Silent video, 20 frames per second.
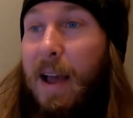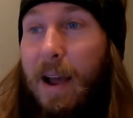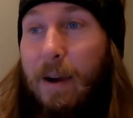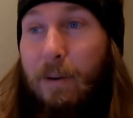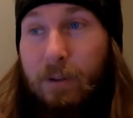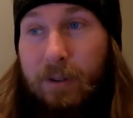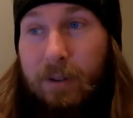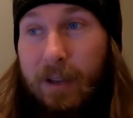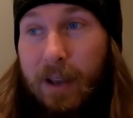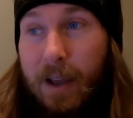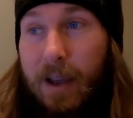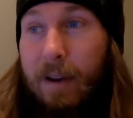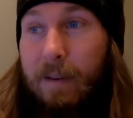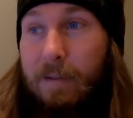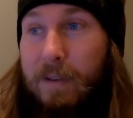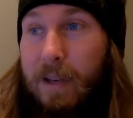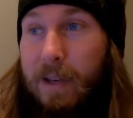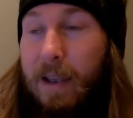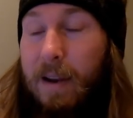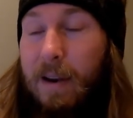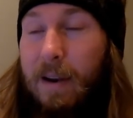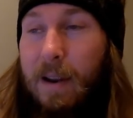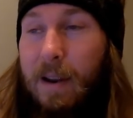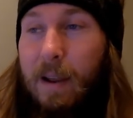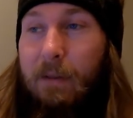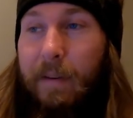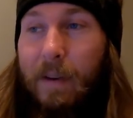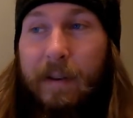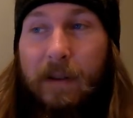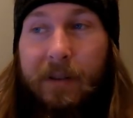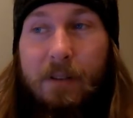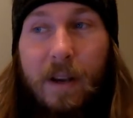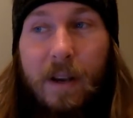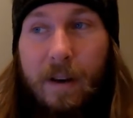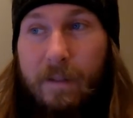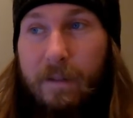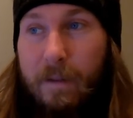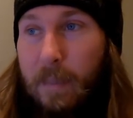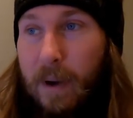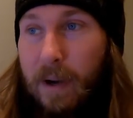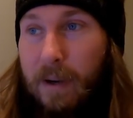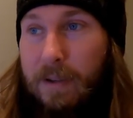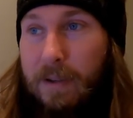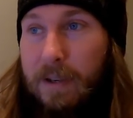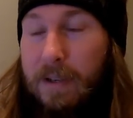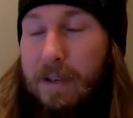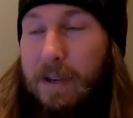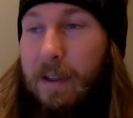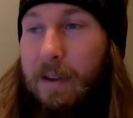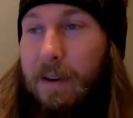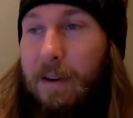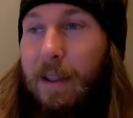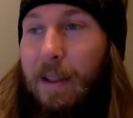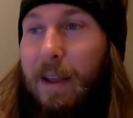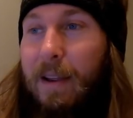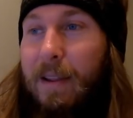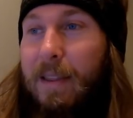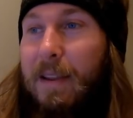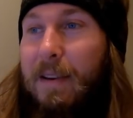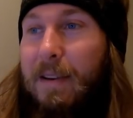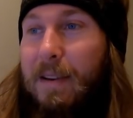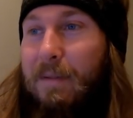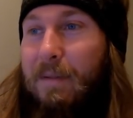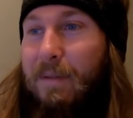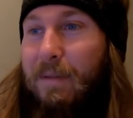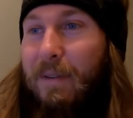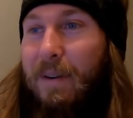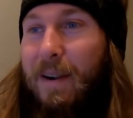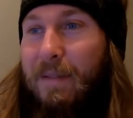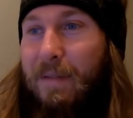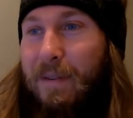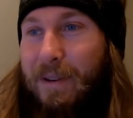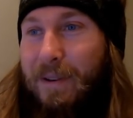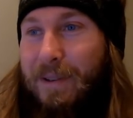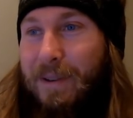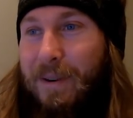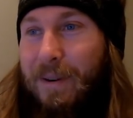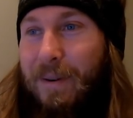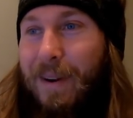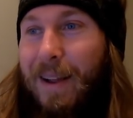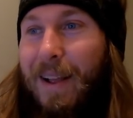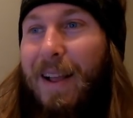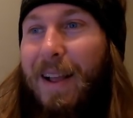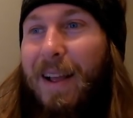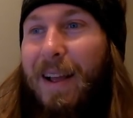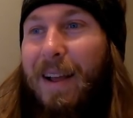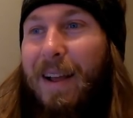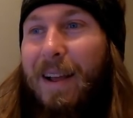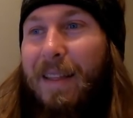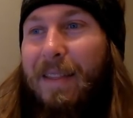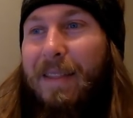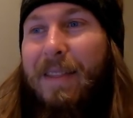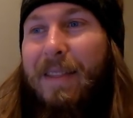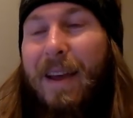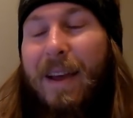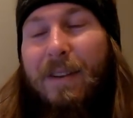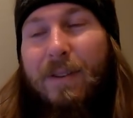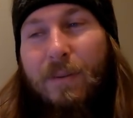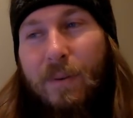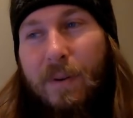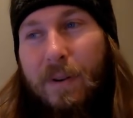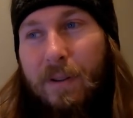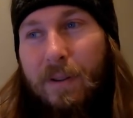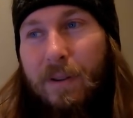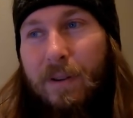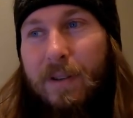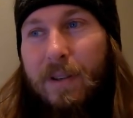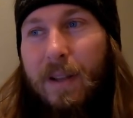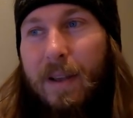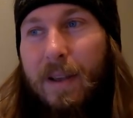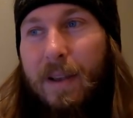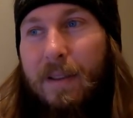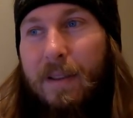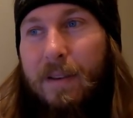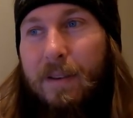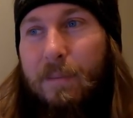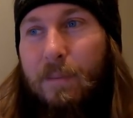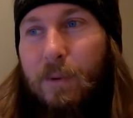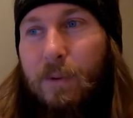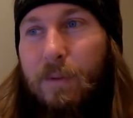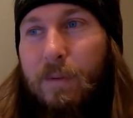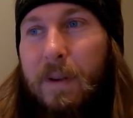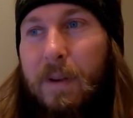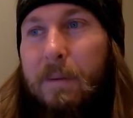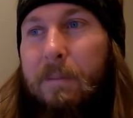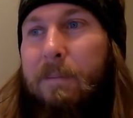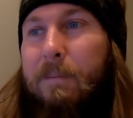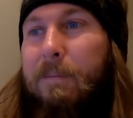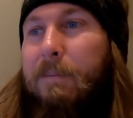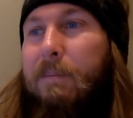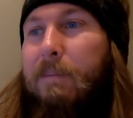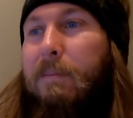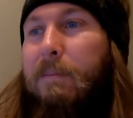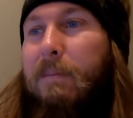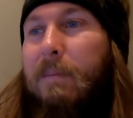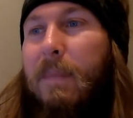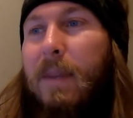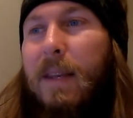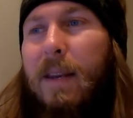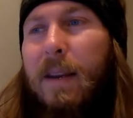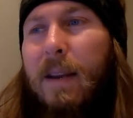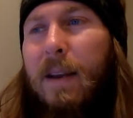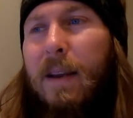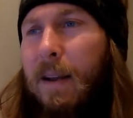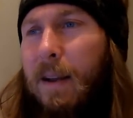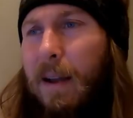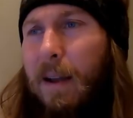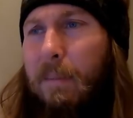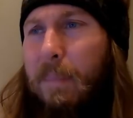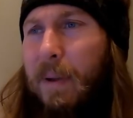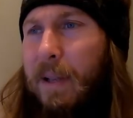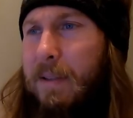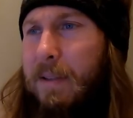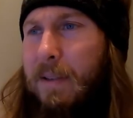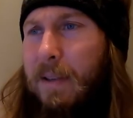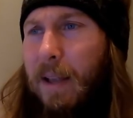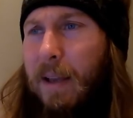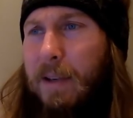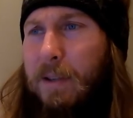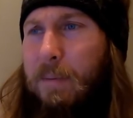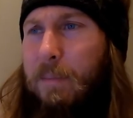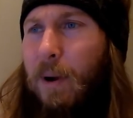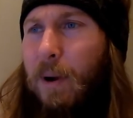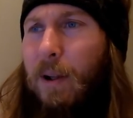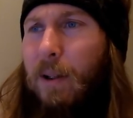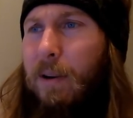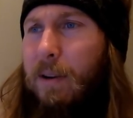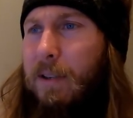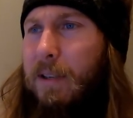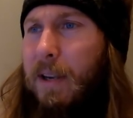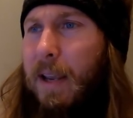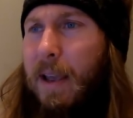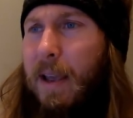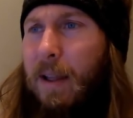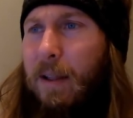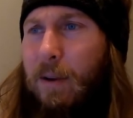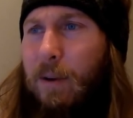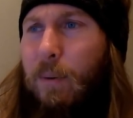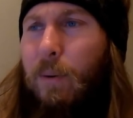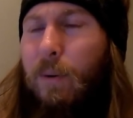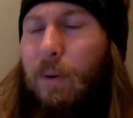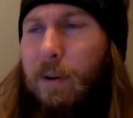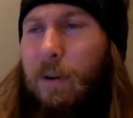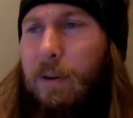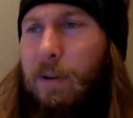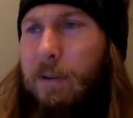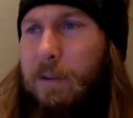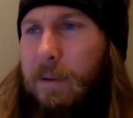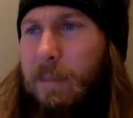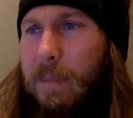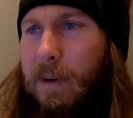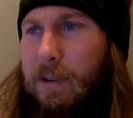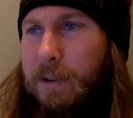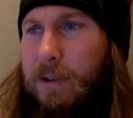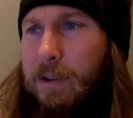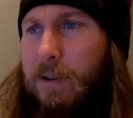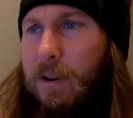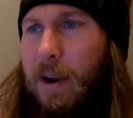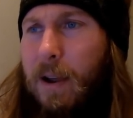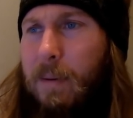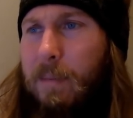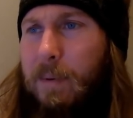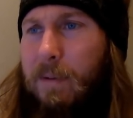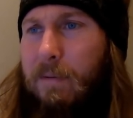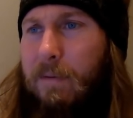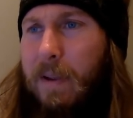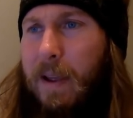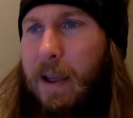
outside of Scandinavia instead of amongst each other like they did forever. So that's what it looks like in this movie. A bit like smaller scale quarrels amongst tribes and